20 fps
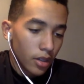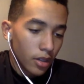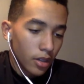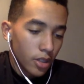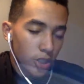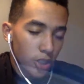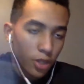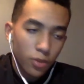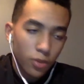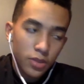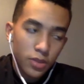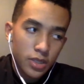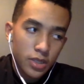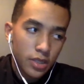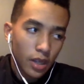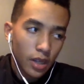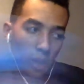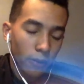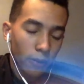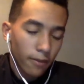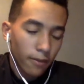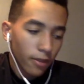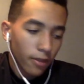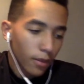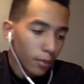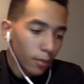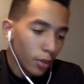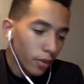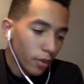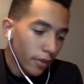shows off
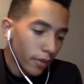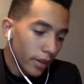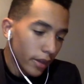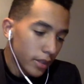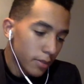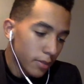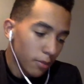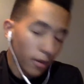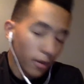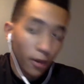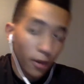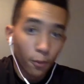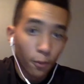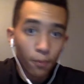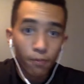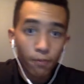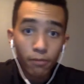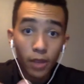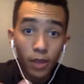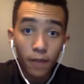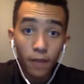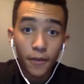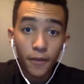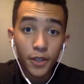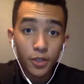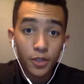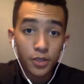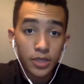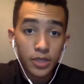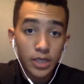the movies from the
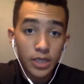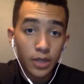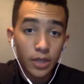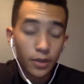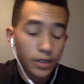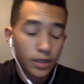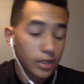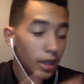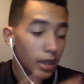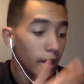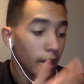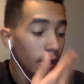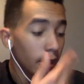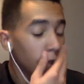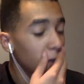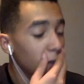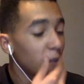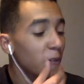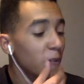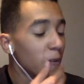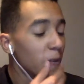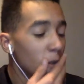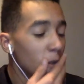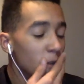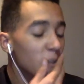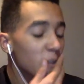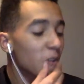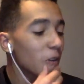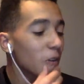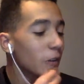Avengers series, and
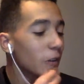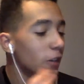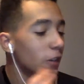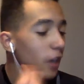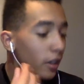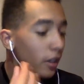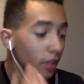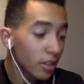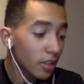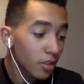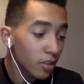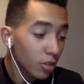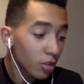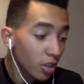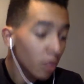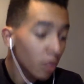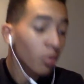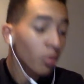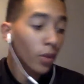it does a good